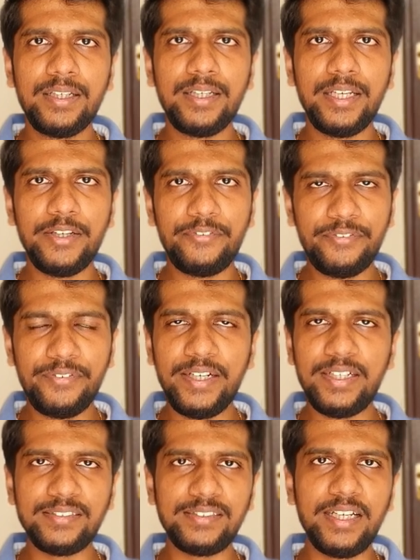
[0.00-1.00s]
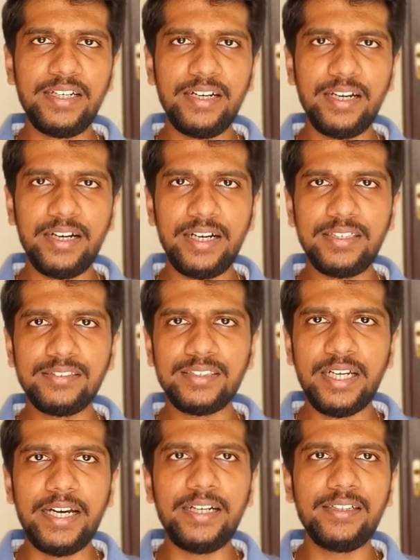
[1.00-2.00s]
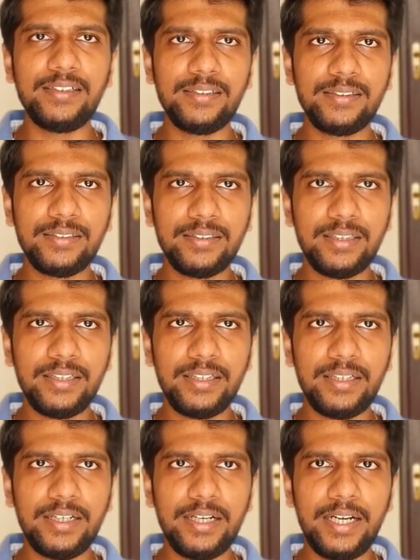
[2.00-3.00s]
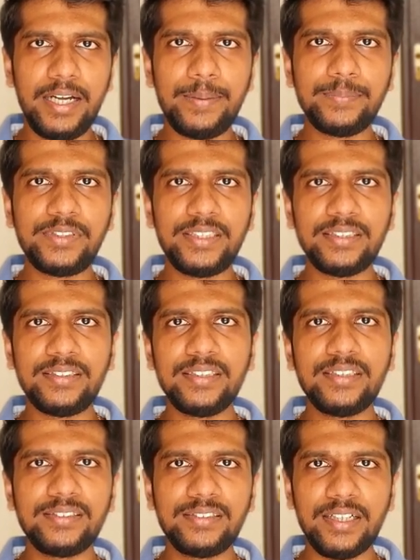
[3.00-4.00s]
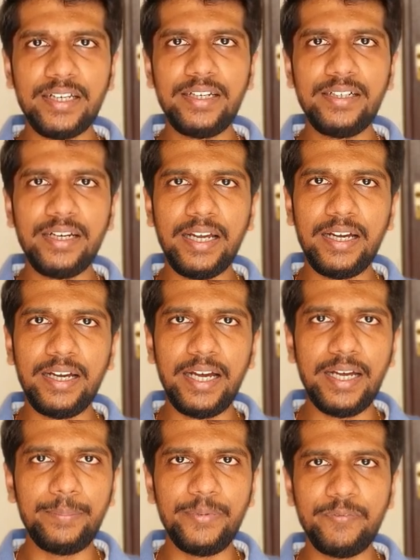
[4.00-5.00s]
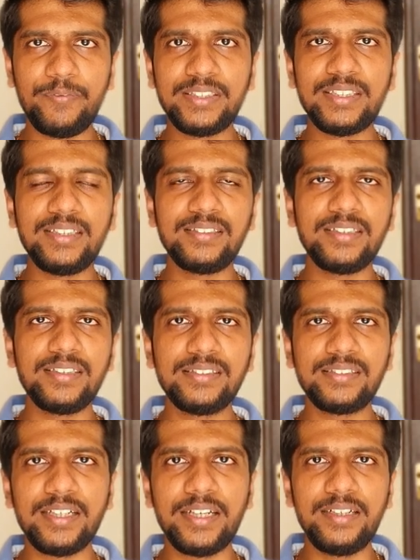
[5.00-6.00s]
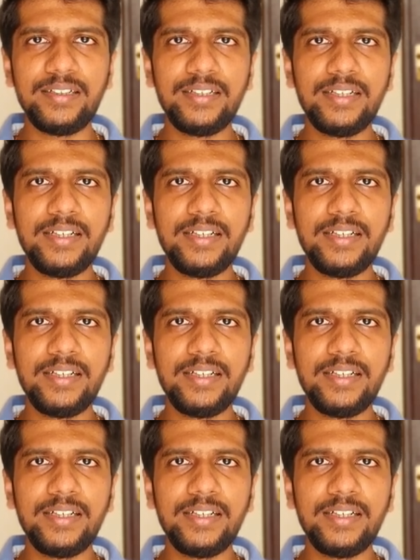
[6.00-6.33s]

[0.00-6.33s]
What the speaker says: if it is there in our hands. And I am stressing this again, I am emphasizing this again.